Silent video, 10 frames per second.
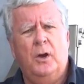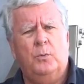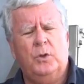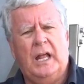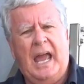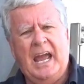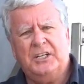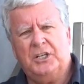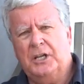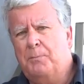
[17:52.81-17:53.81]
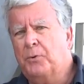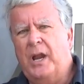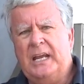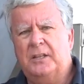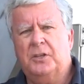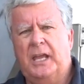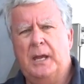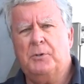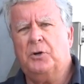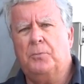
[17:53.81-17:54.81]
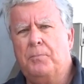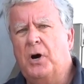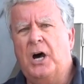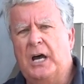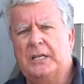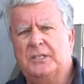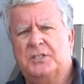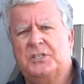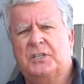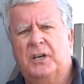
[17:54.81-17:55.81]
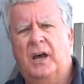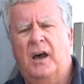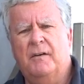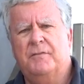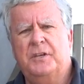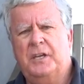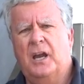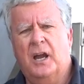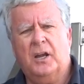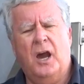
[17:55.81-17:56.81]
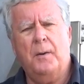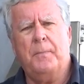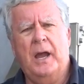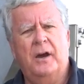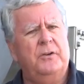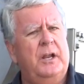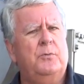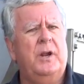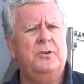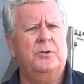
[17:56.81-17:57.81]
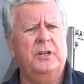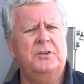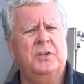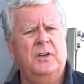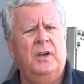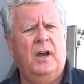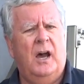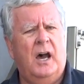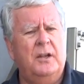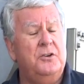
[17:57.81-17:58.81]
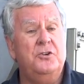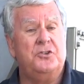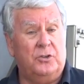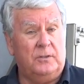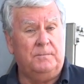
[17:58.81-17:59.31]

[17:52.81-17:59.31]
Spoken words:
will actually break the chemical bonds of the compound and render it neutral.